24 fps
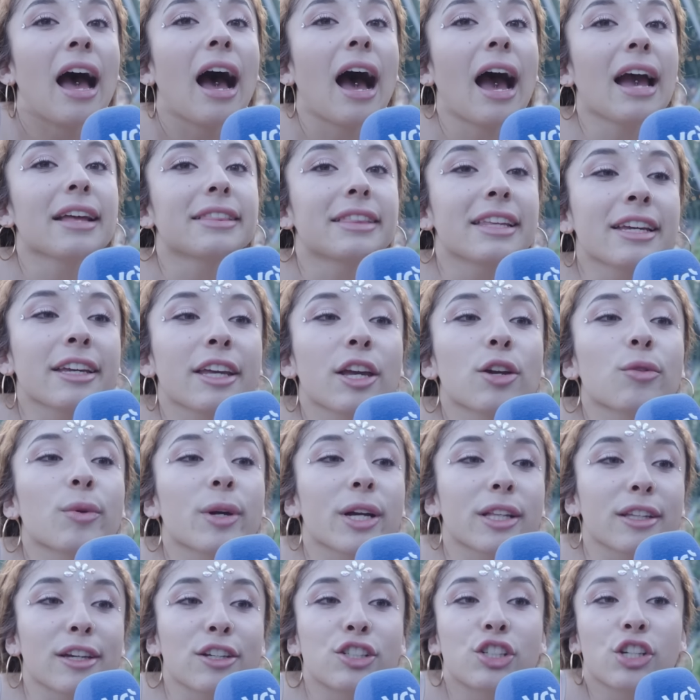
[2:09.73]
I think he
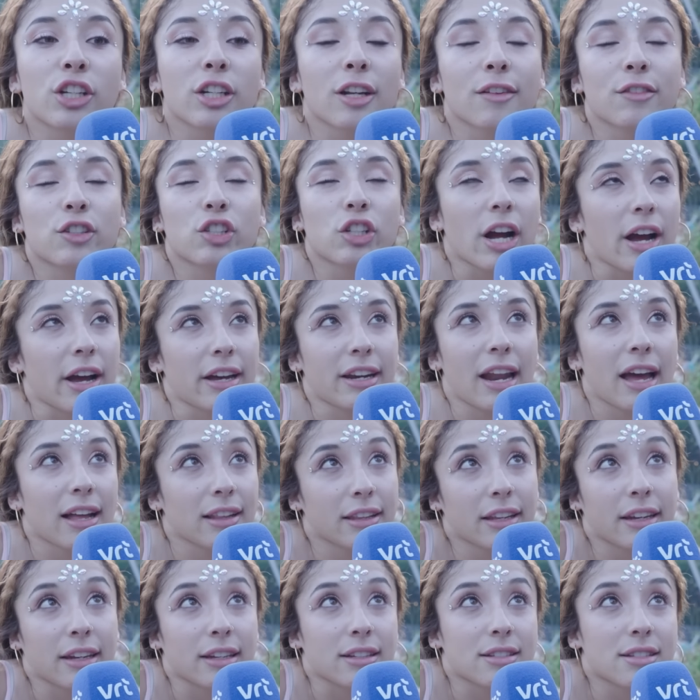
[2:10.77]
really should have tried,
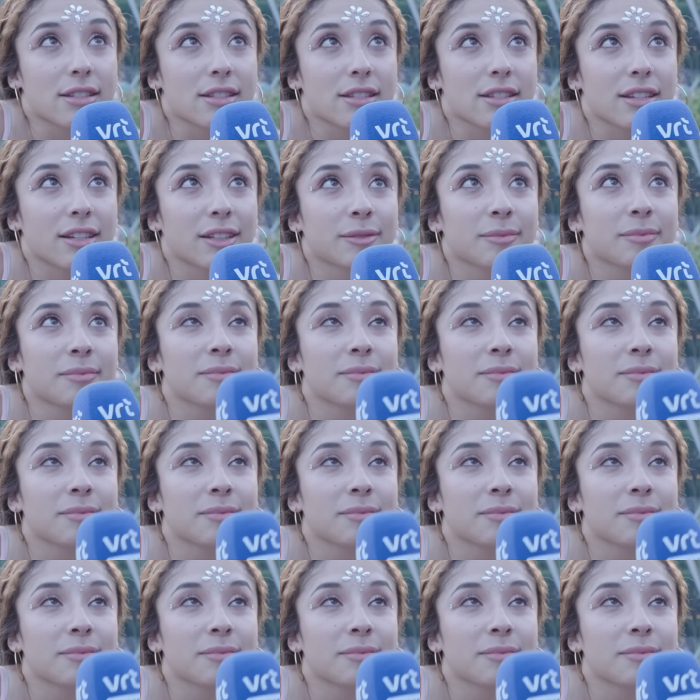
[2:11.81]
at least.